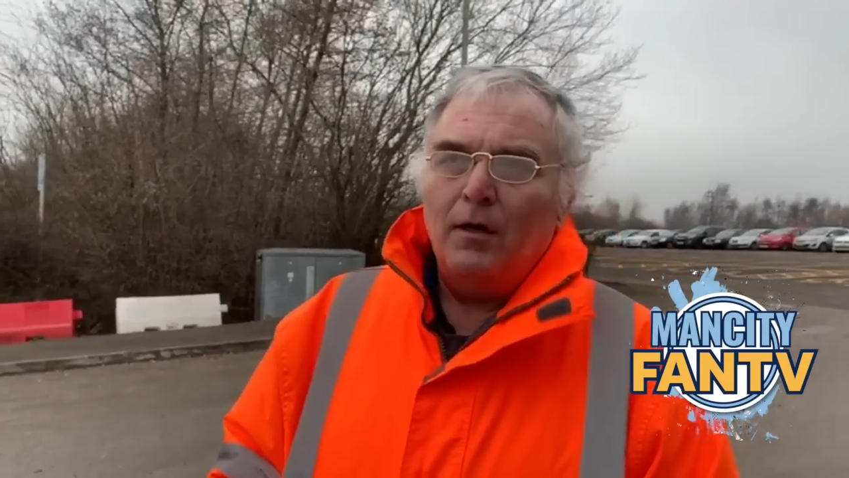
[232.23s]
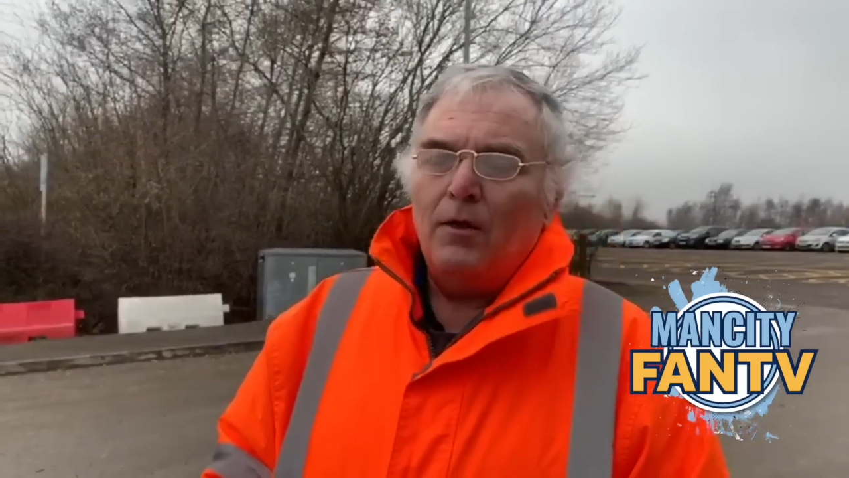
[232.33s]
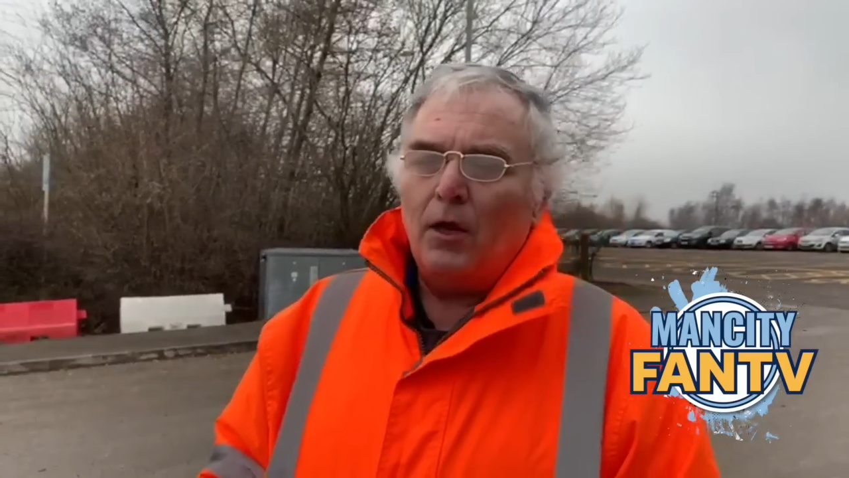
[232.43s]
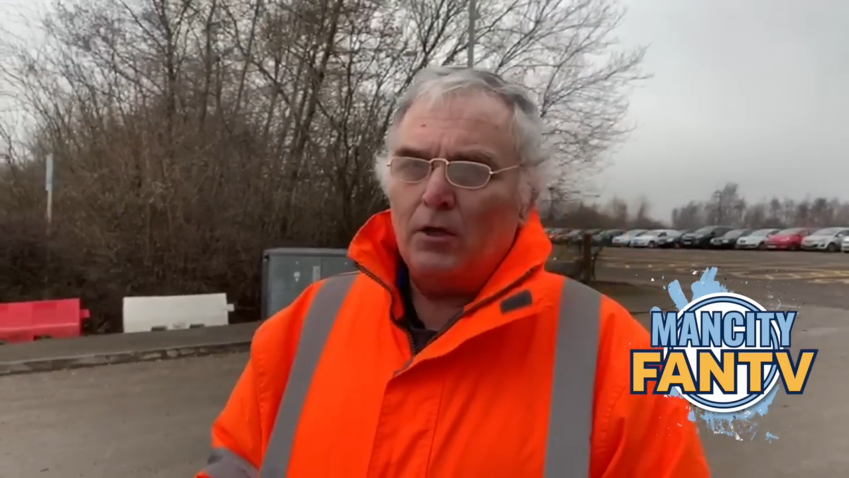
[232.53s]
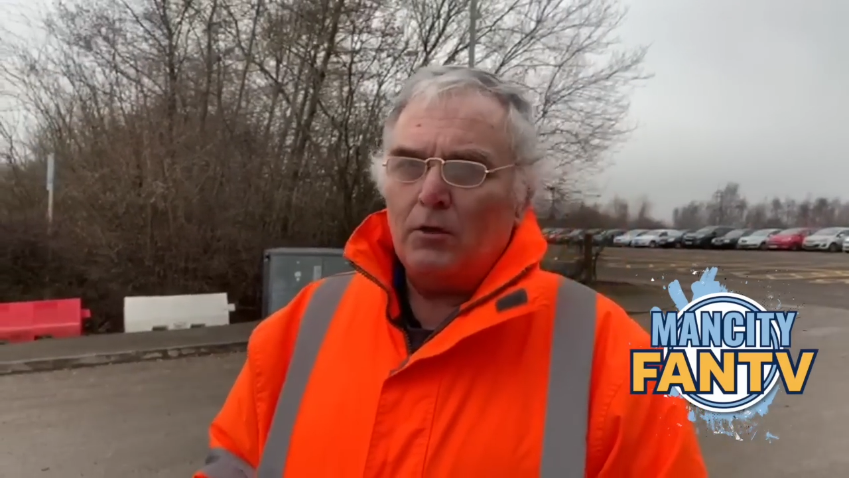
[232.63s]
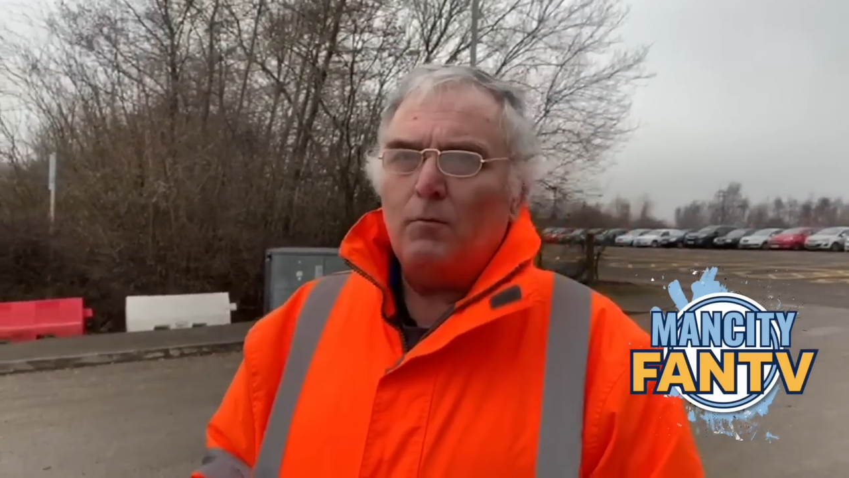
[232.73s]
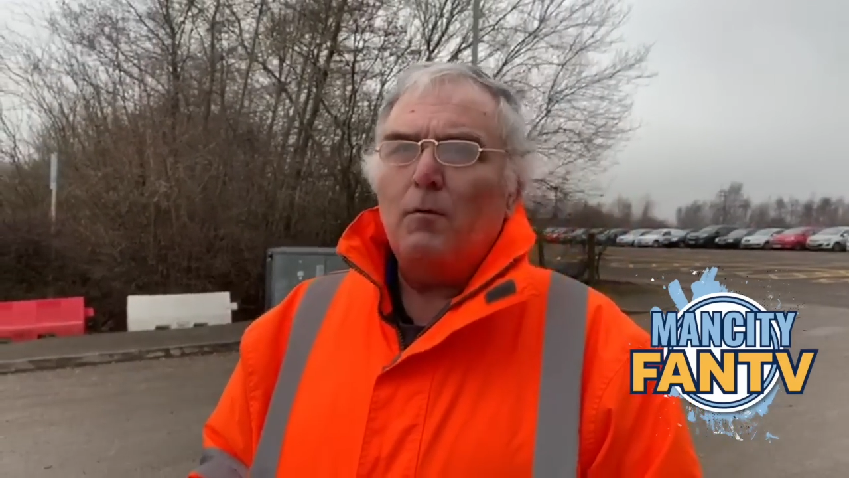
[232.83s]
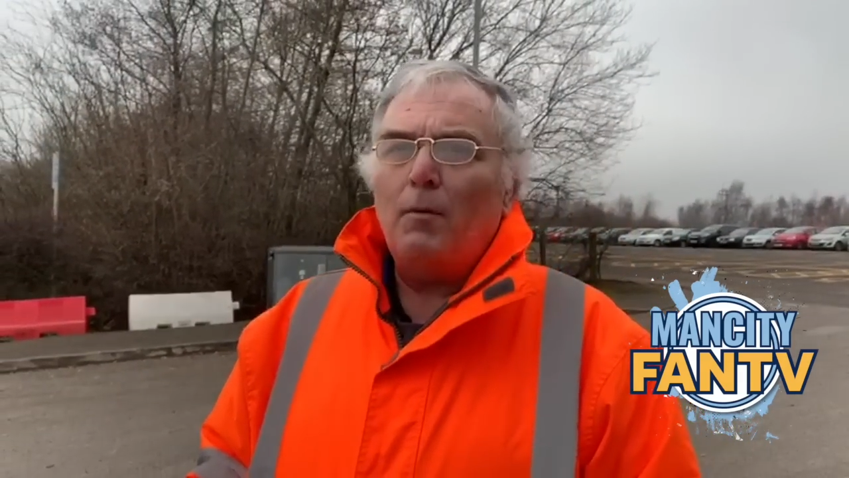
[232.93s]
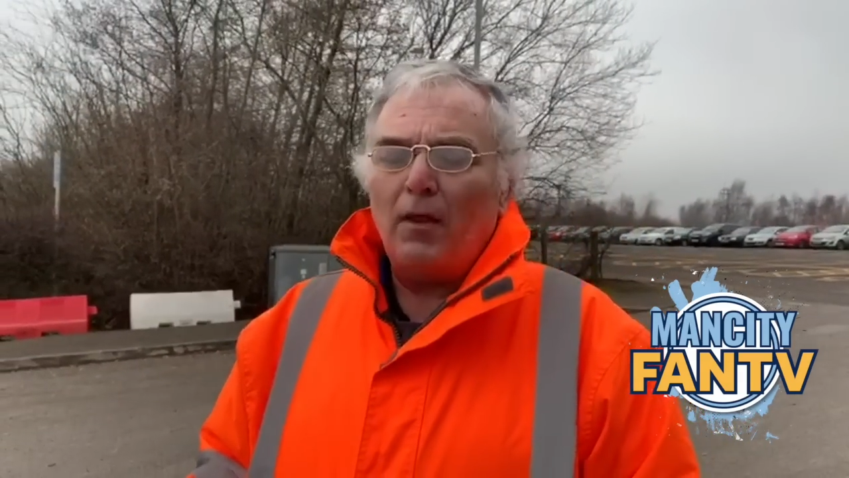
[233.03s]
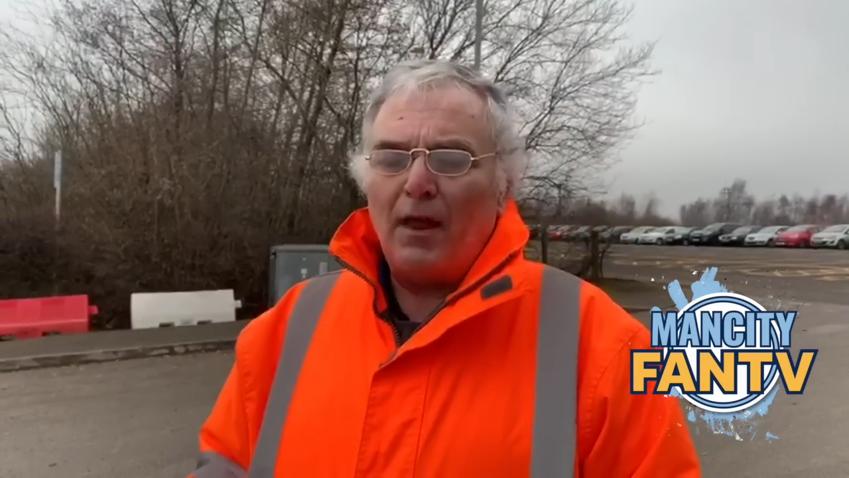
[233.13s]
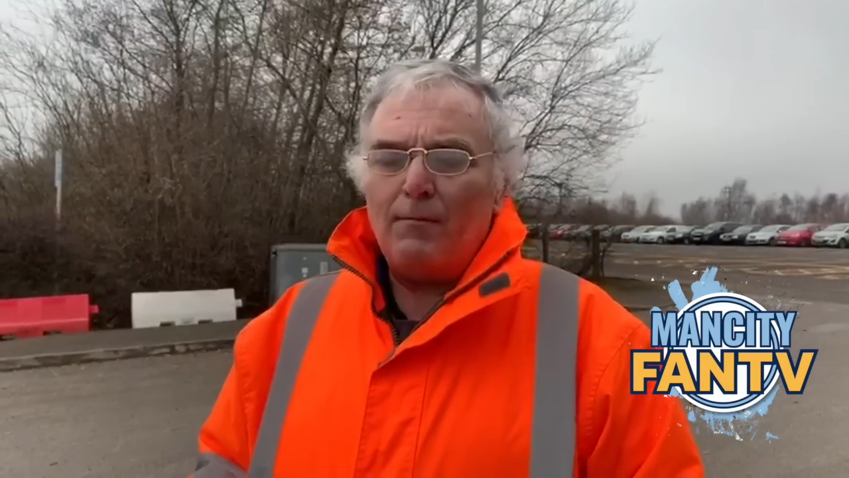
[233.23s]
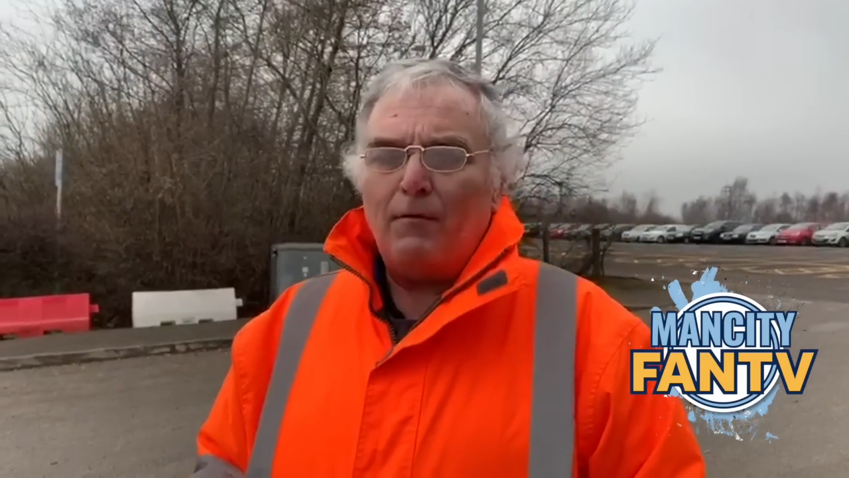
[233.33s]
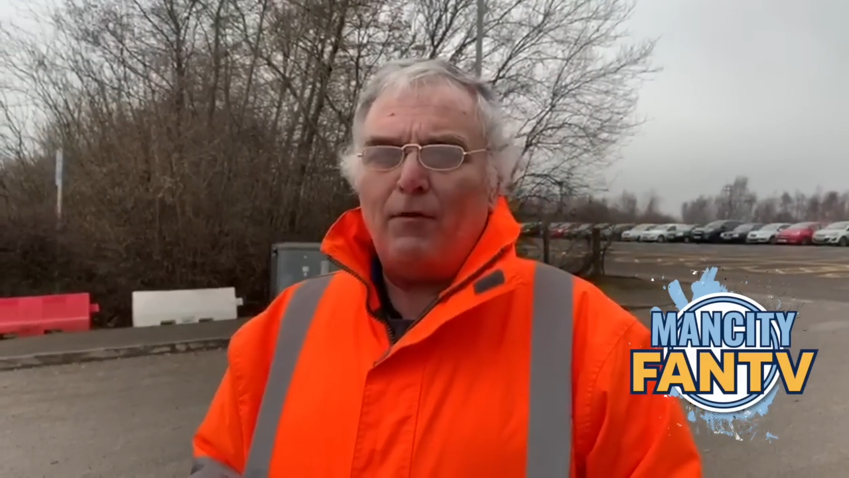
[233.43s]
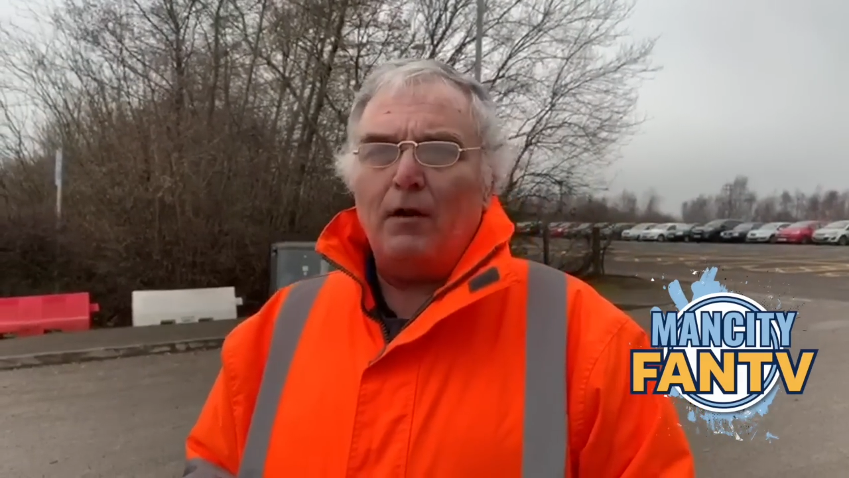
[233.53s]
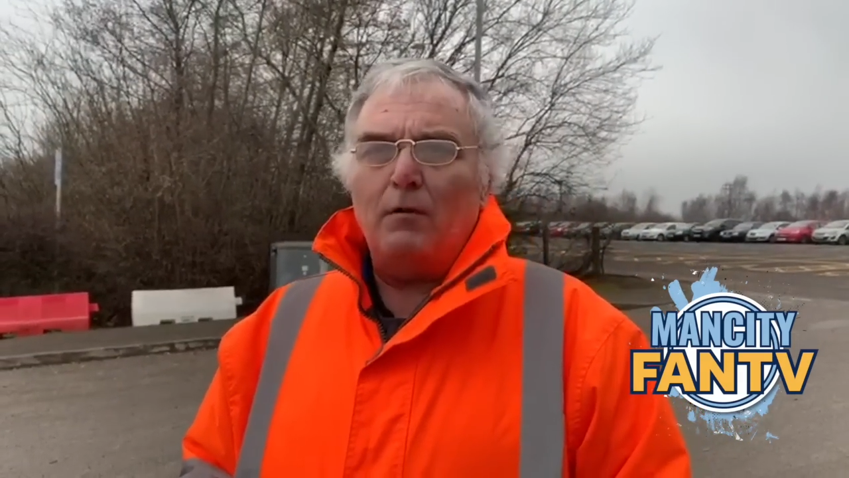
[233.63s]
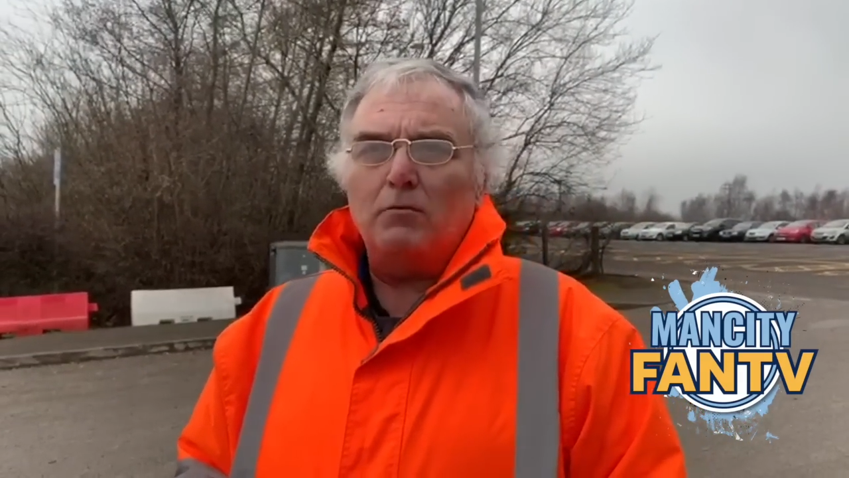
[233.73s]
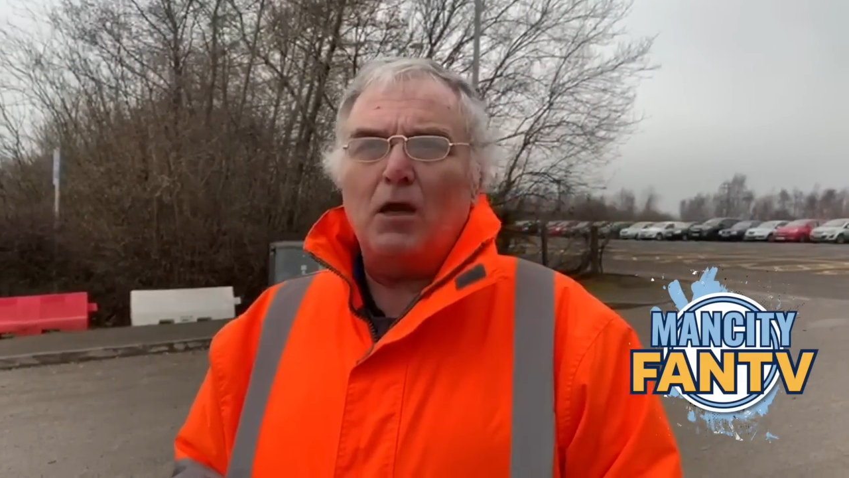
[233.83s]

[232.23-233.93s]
They're going to block that midfield up,